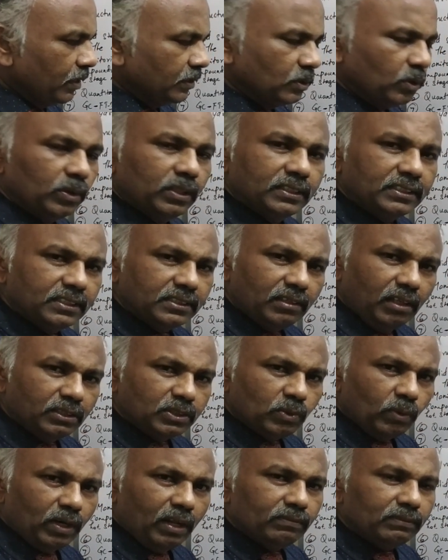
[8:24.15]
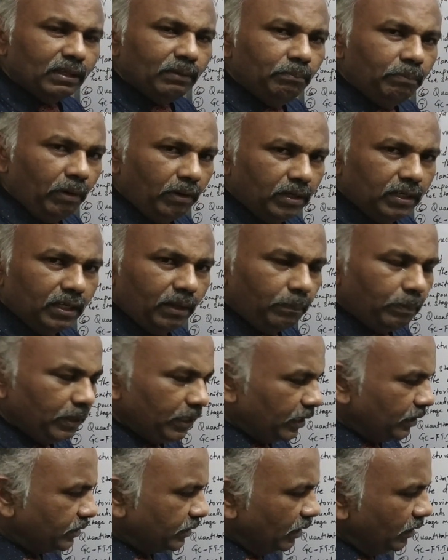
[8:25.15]
So this is also one of the important
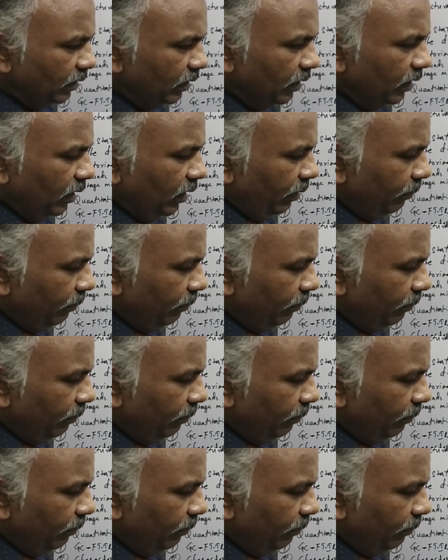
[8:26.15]
application